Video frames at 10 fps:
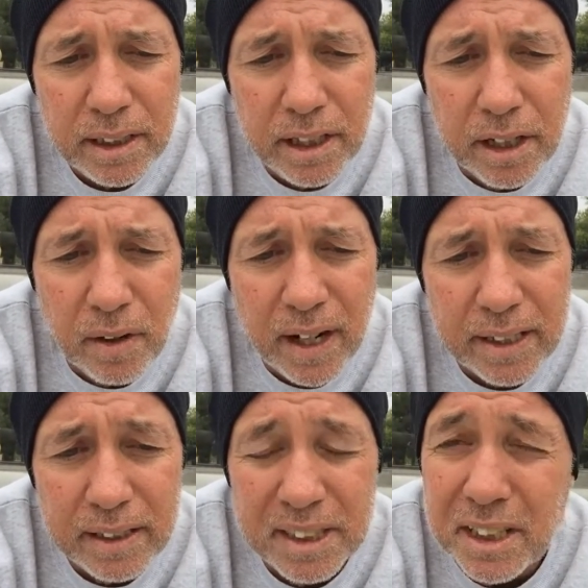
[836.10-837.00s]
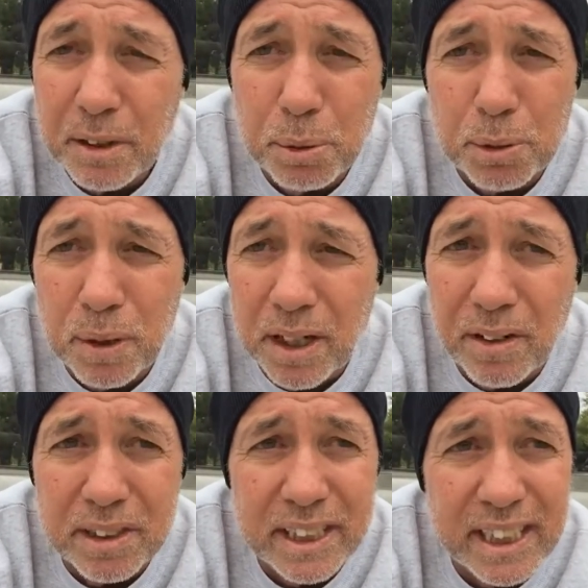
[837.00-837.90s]
it was one of
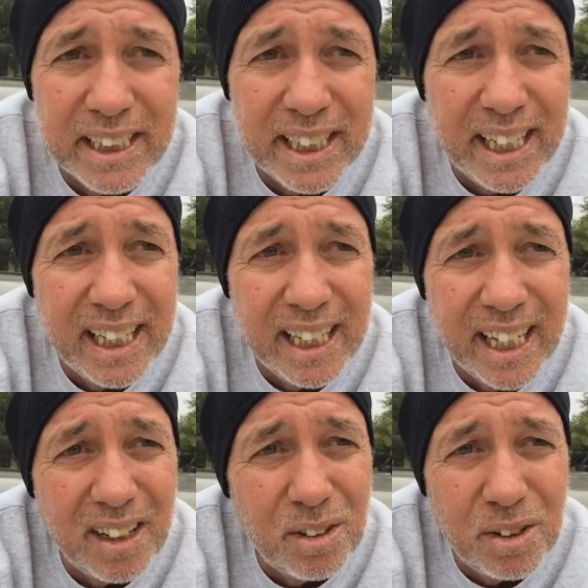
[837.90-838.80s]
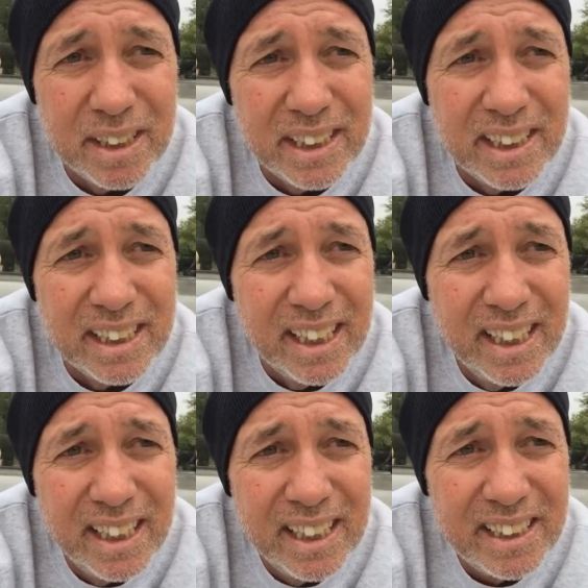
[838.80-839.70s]
those things again, like, Lord, is
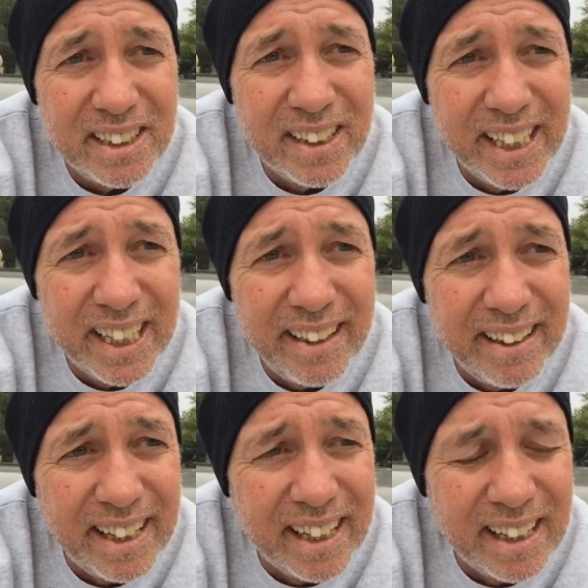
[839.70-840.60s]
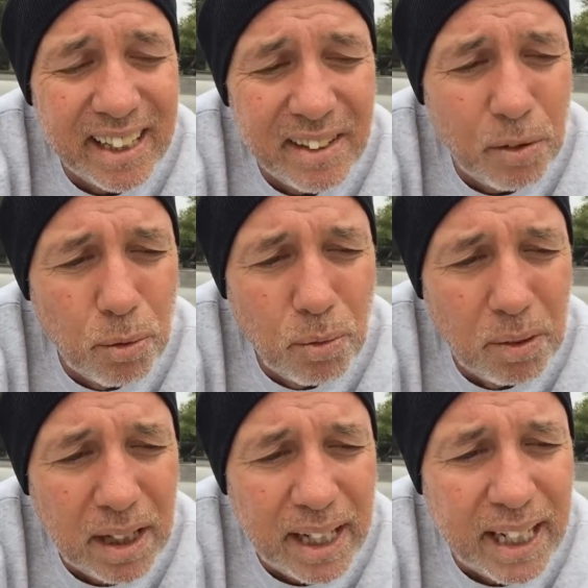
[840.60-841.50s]
there
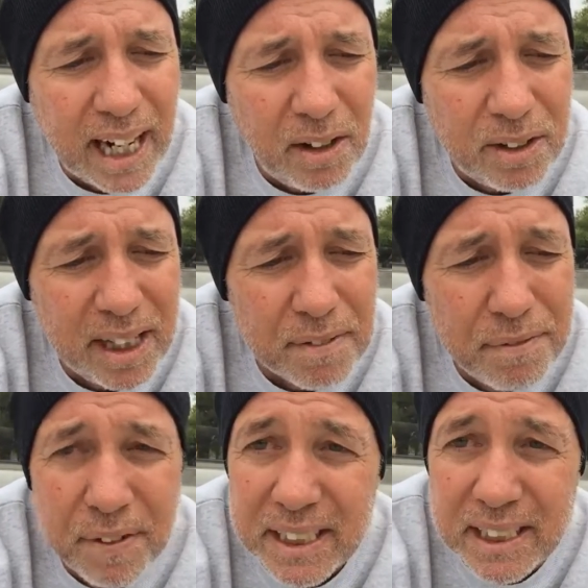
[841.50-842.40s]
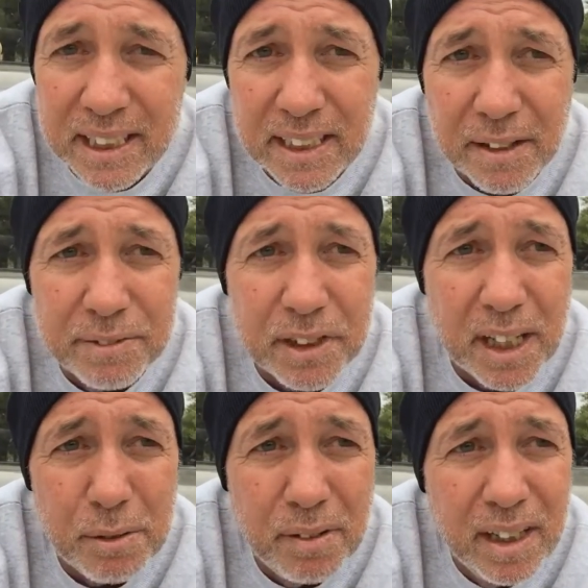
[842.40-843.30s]
anything, like, how can I fix this? I've
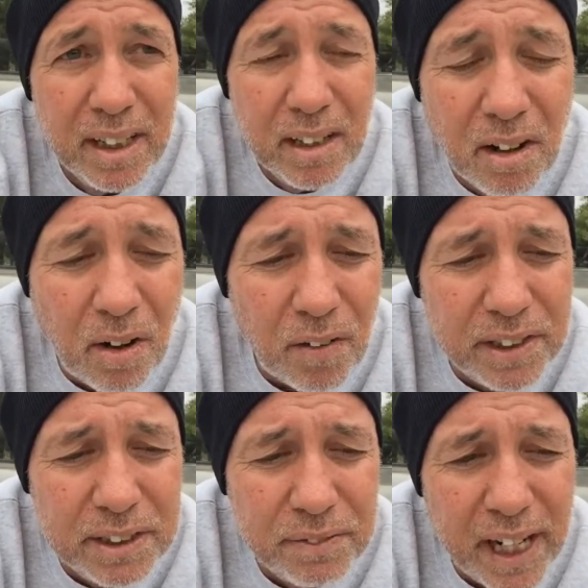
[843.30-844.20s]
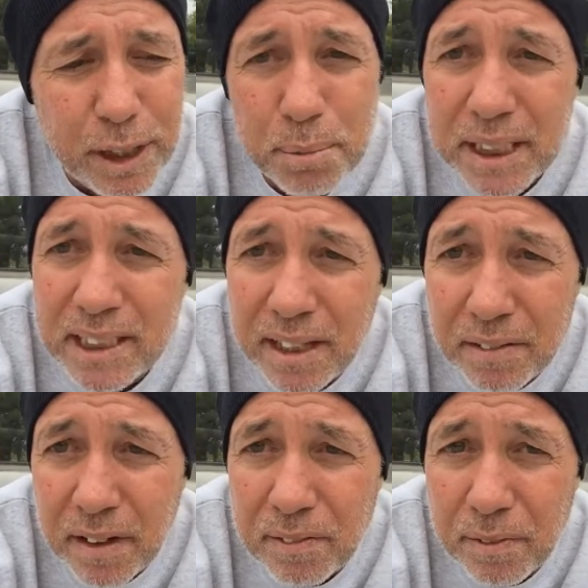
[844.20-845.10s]
tried all these vitamins.
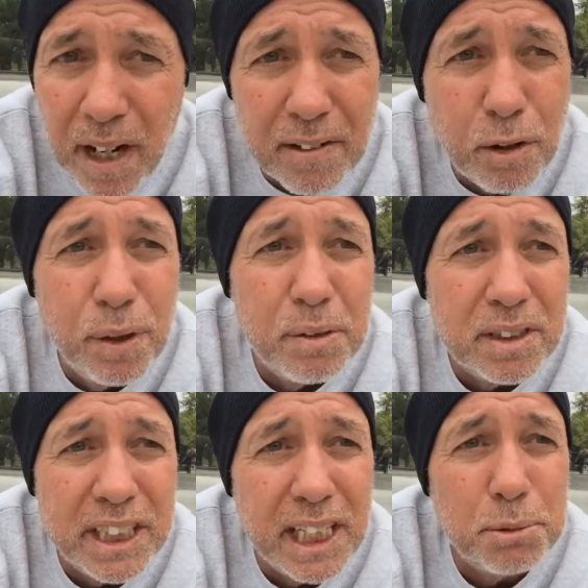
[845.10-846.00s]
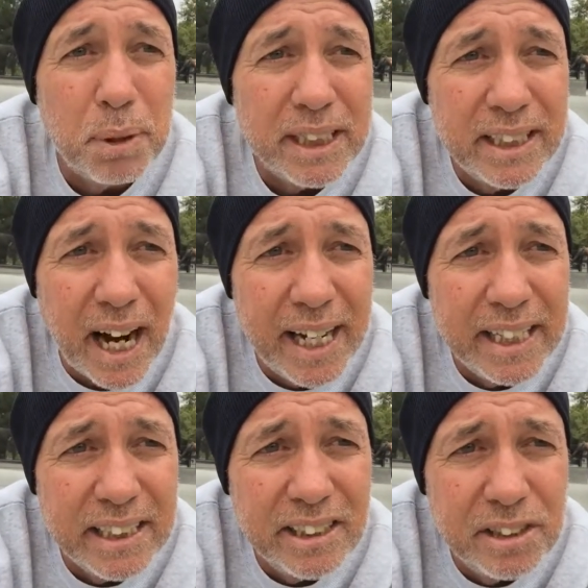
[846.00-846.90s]
I quit, changed my
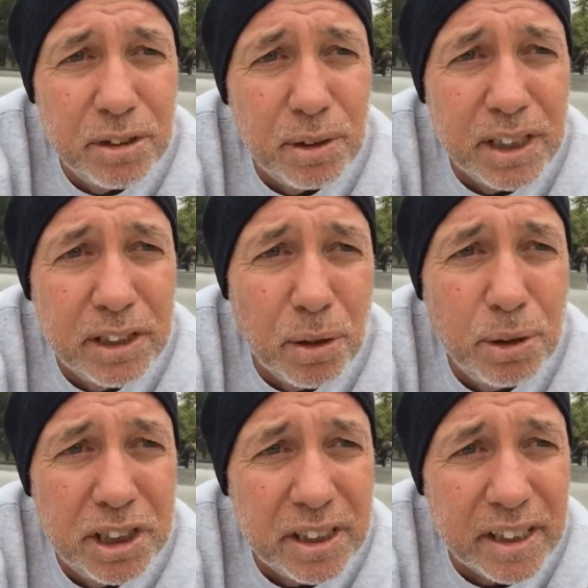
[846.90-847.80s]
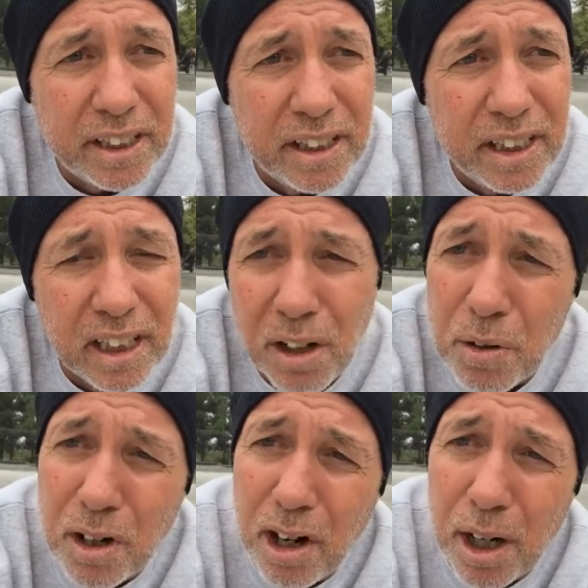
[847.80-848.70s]
diet to no sugar and
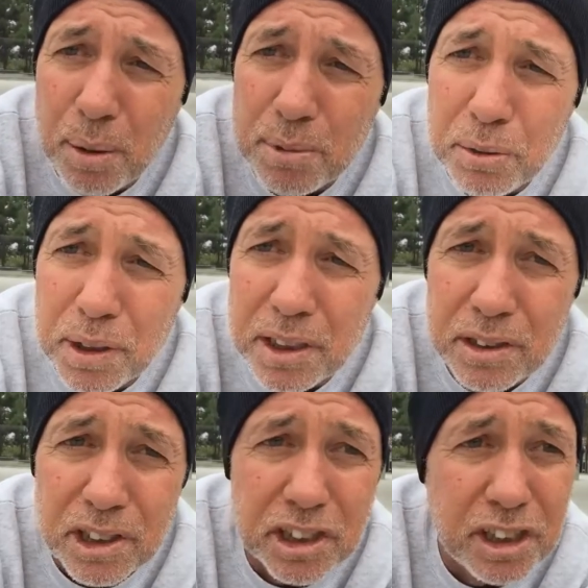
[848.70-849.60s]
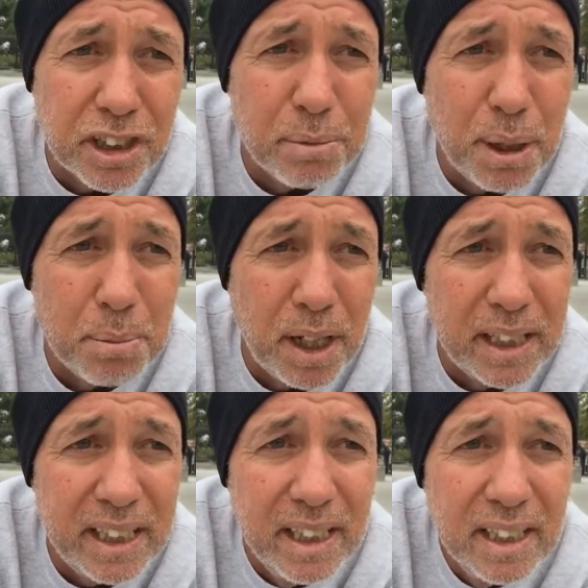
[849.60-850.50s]
low carb to reduce the sugar in my
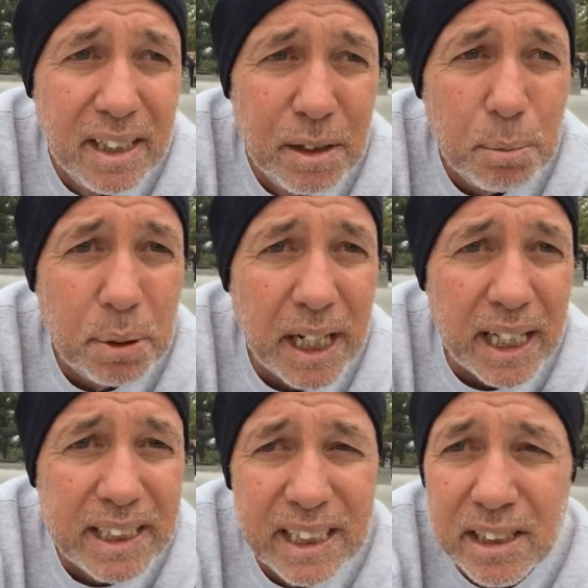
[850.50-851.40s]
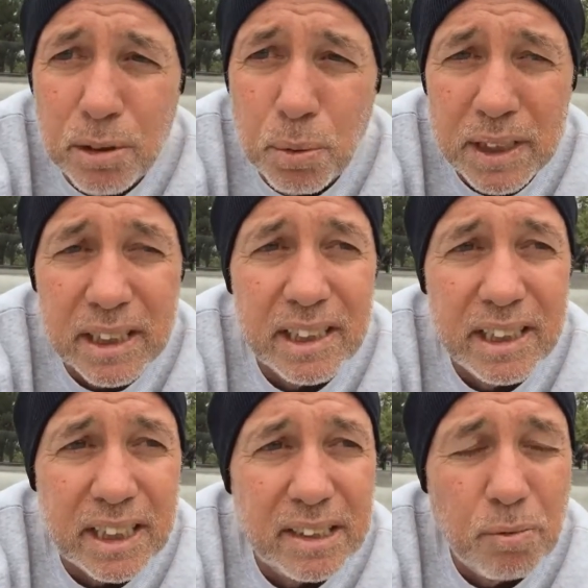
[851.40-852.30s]
body, but I still
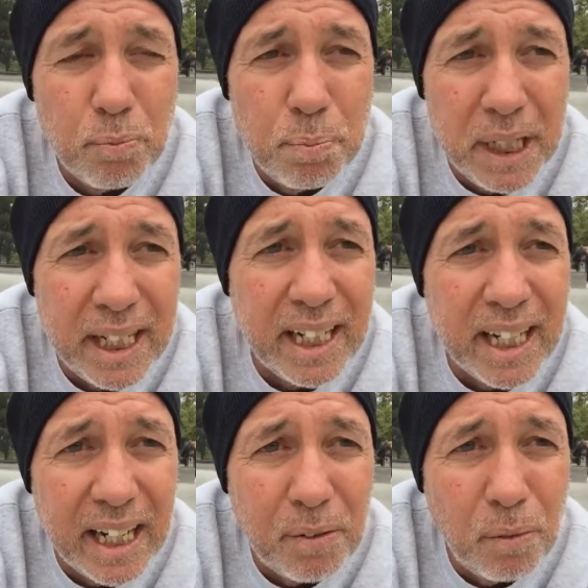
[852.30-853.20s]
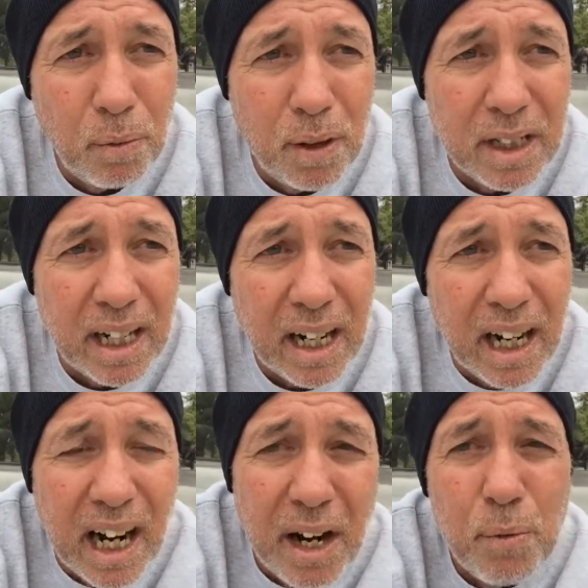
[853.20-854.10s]
wasn't just peeking at what
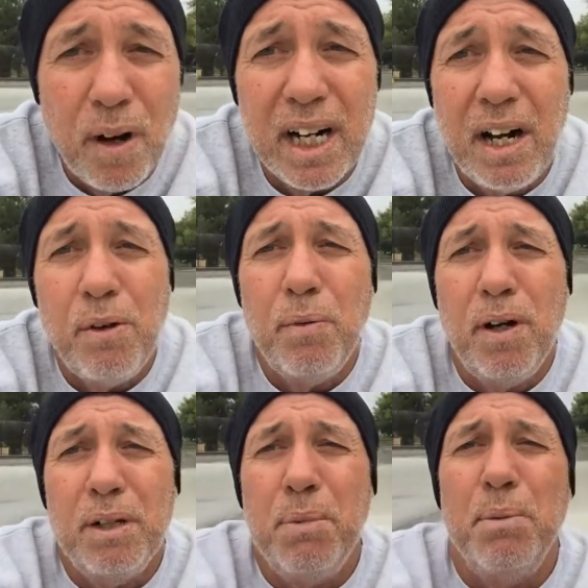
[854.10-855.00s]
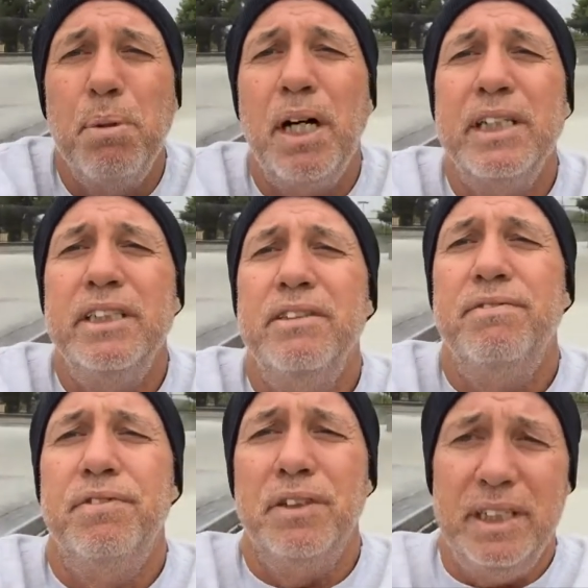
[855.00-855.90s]
I want, how I wanted my body to
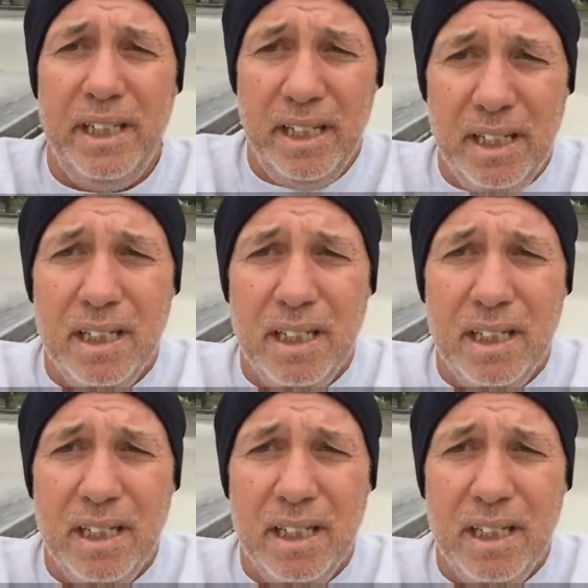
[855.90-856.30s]
fully